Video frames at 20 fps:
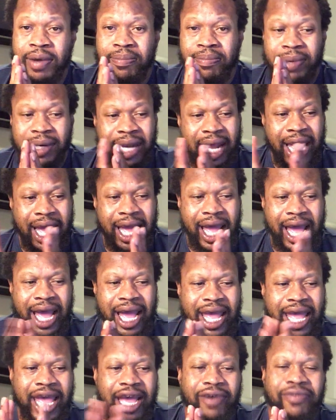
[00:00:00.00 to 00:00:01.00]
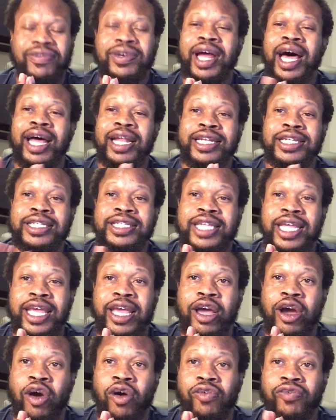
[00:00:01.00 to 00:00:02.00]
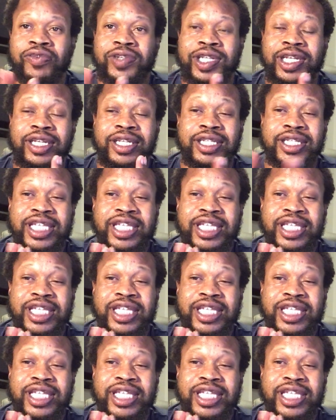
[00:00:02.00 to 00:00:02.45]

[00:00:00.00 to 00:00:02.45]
But I have not delved